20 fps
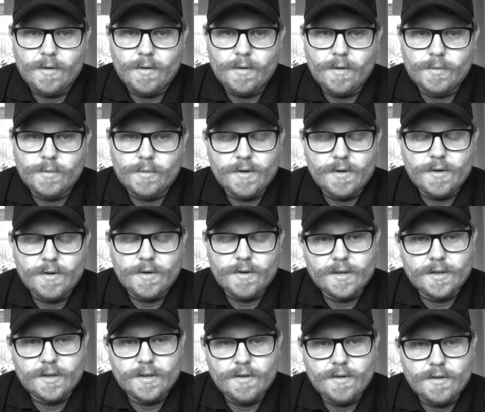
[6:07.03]
we don't tend
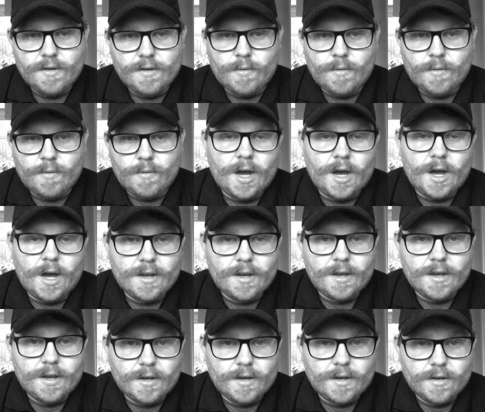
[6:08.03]
to do that. Well, I didn't
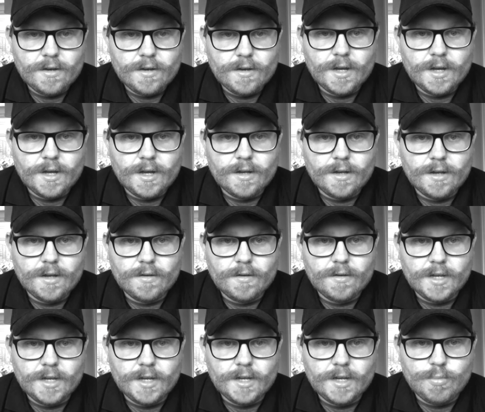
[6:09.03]
tend to do that as a
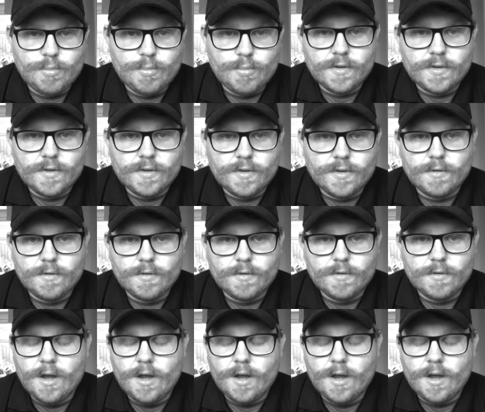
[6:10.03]
disabled person. It was like,
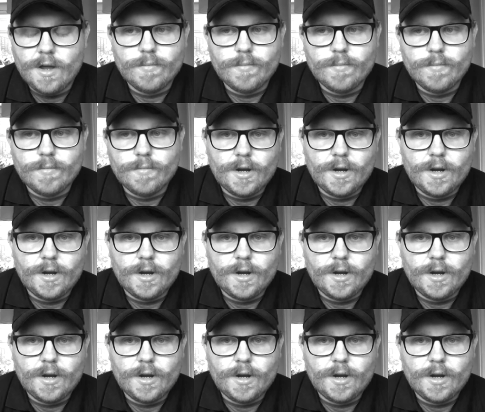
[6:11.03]
no,